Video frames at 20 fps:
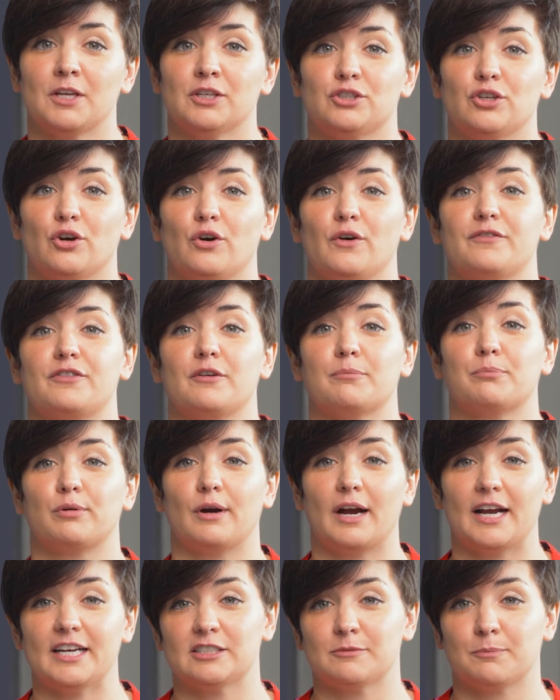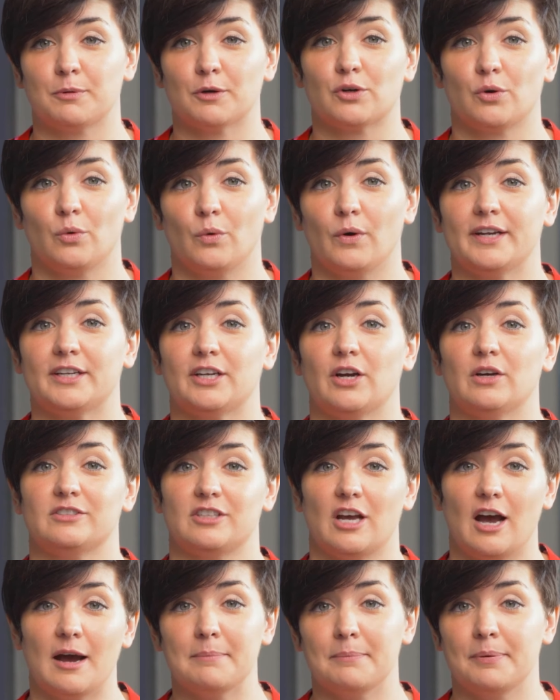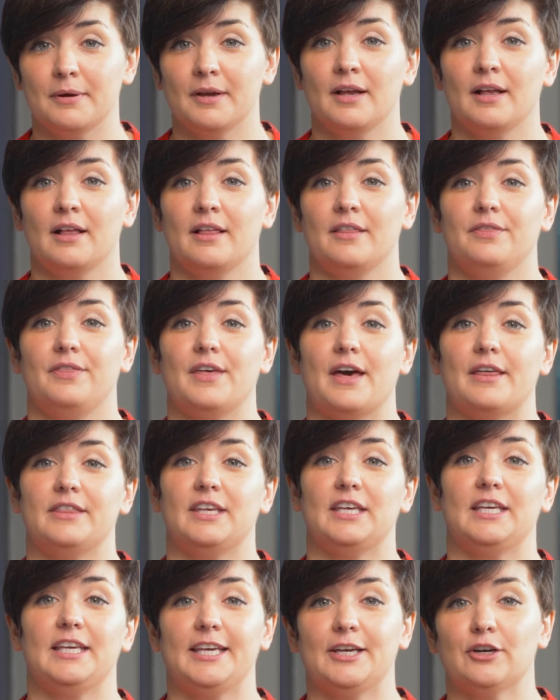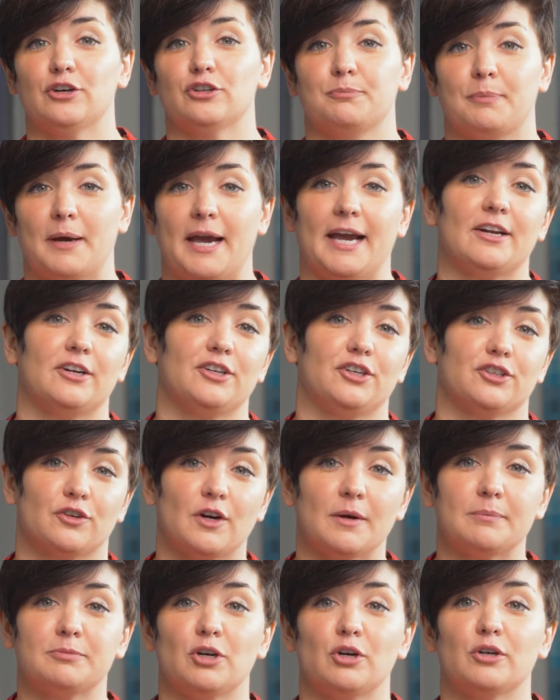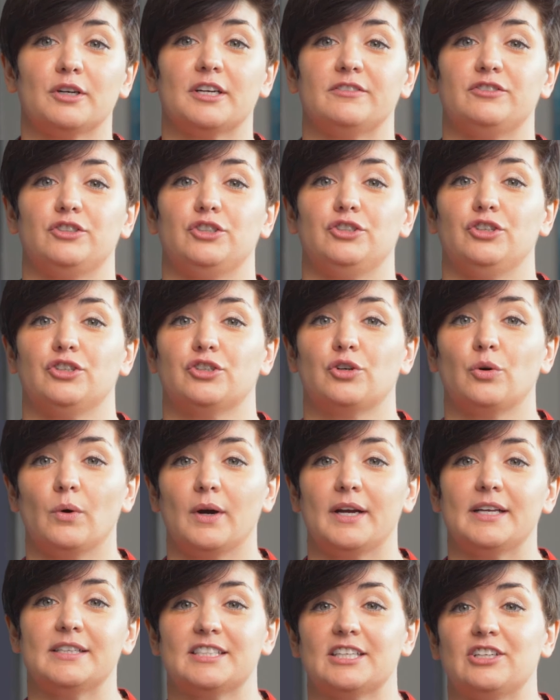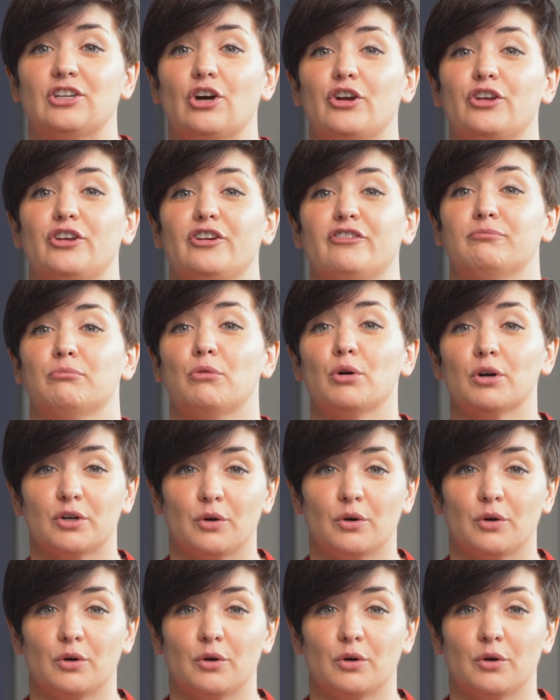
So if the price per coin goes up, then the yield paid on your crypto gives you new coins and now you have more